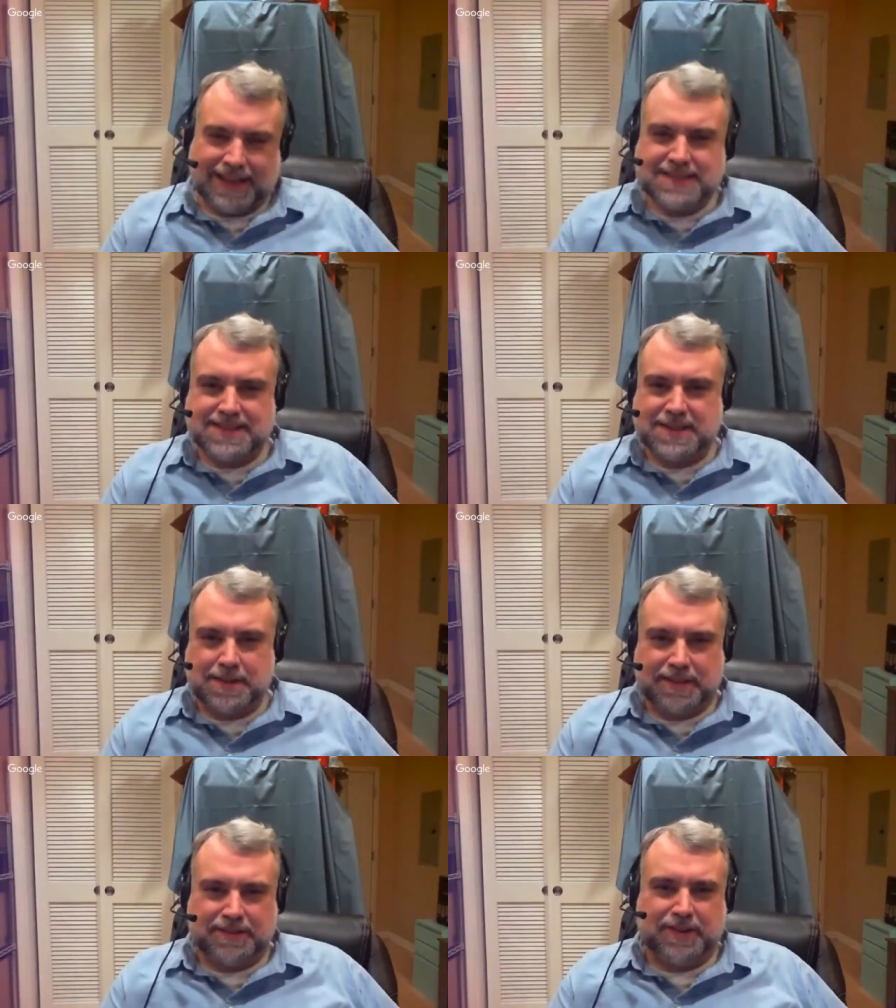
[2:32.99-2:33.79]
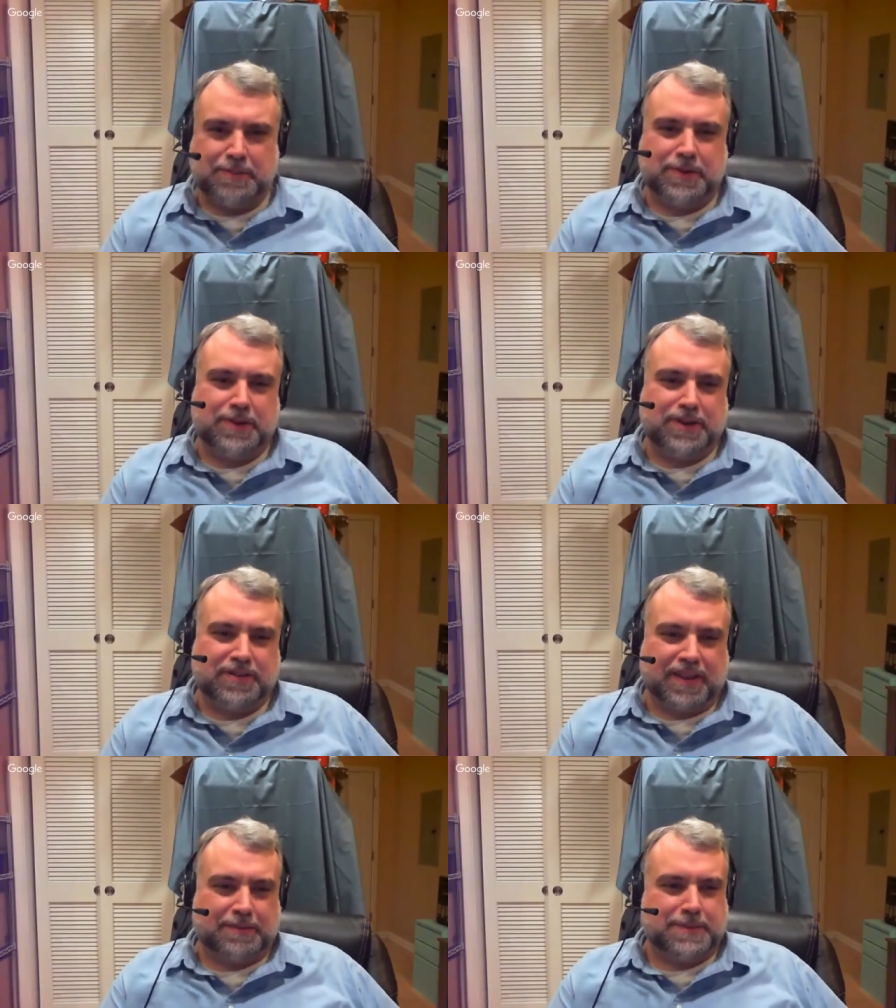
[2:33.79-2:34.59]
that's the real beauty
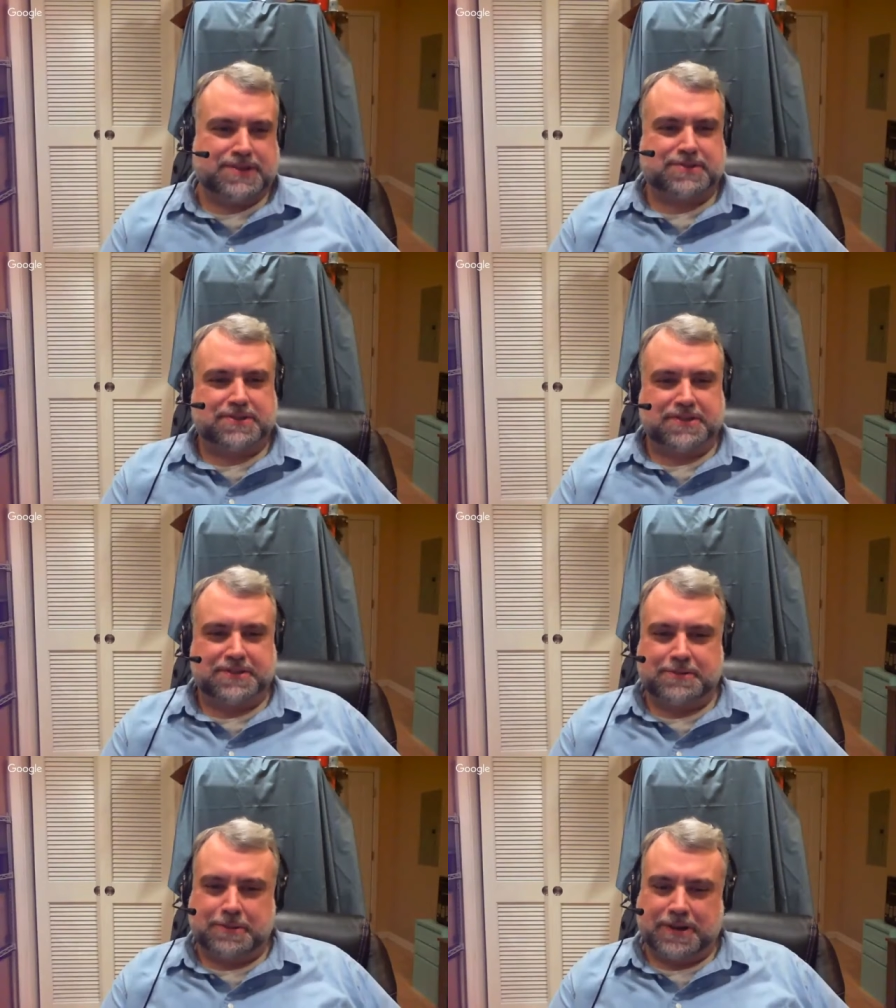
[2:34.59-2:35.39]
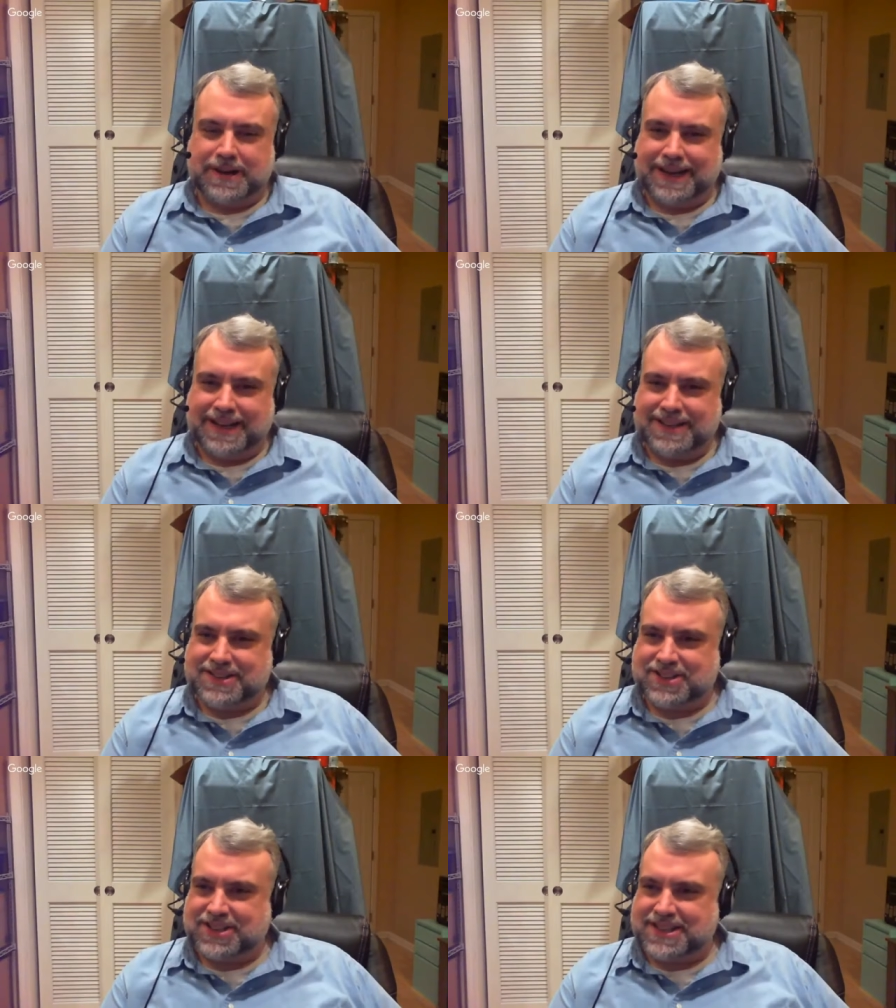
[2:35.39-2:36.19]
of like Mr. Lou, where it
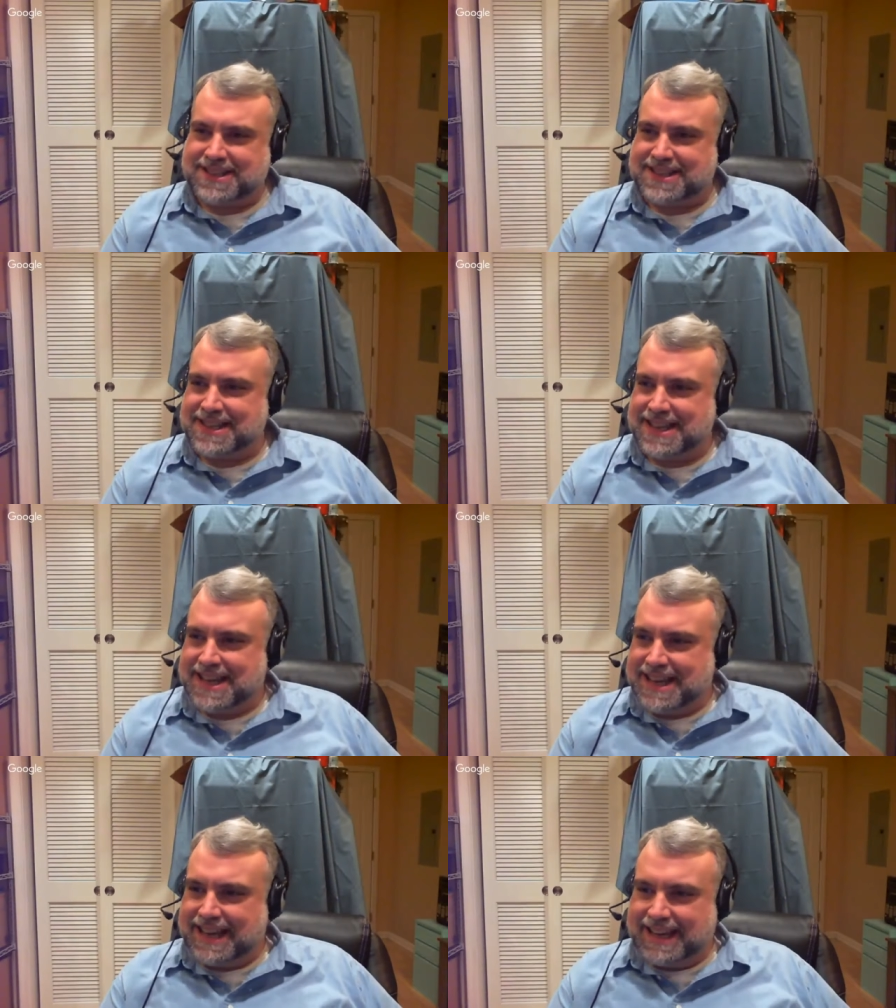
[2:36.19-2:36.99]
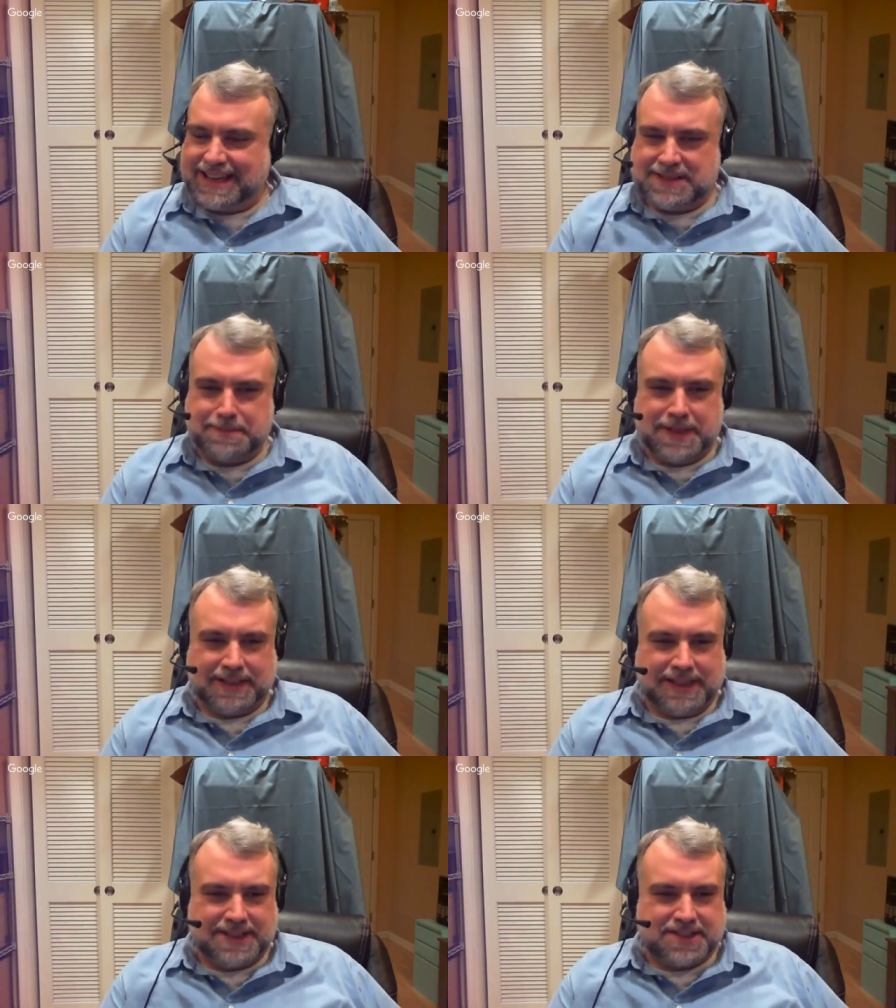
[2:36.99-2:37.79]
is
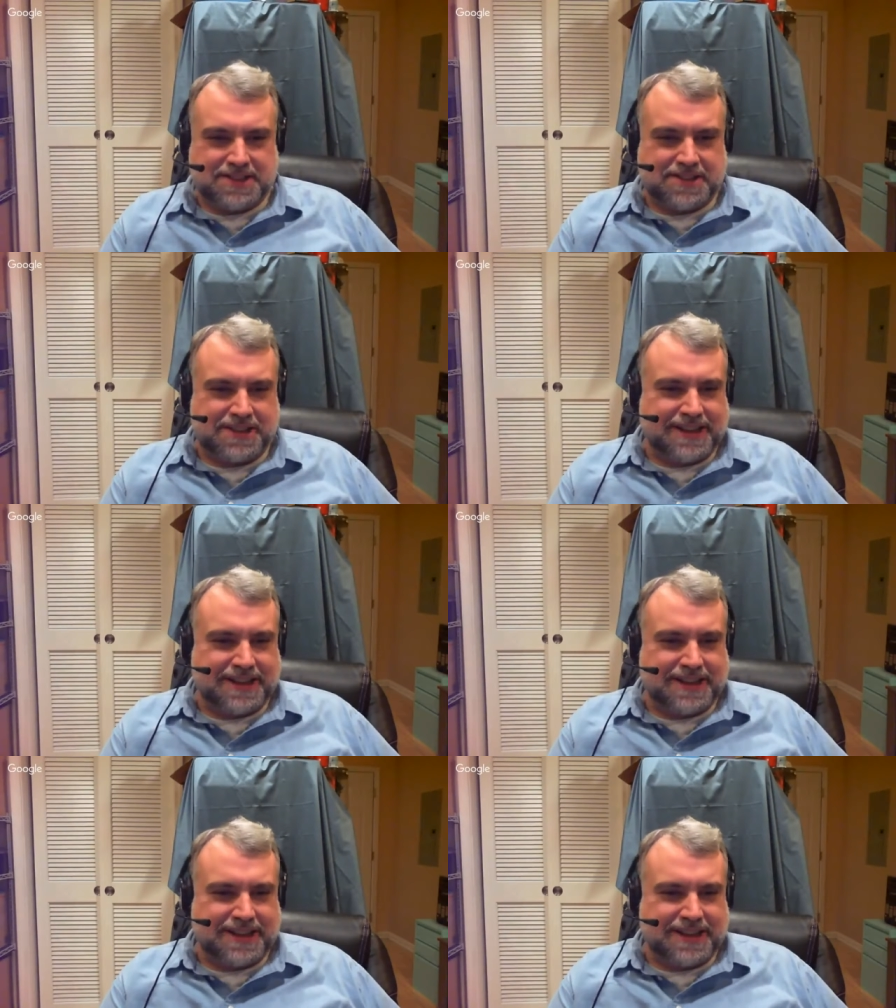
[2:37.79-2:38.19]
Middle Eastern,